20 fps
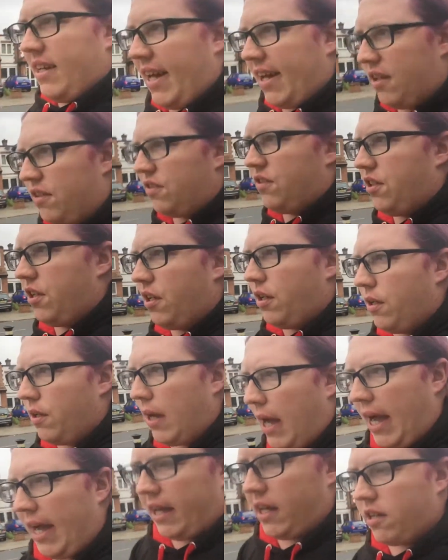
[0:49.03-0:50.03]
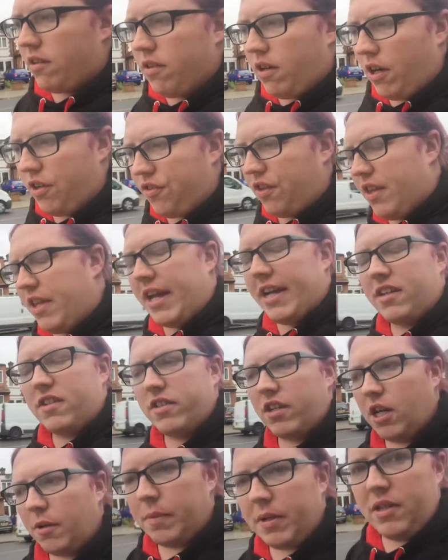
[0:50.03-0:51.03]
Town to Hatton Cross, and the next
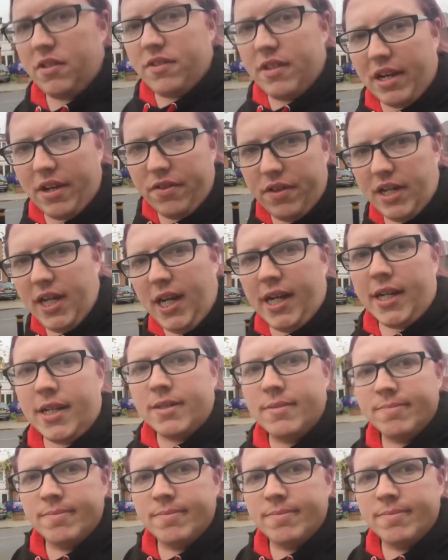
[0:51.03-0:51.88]
stop is South Ealing.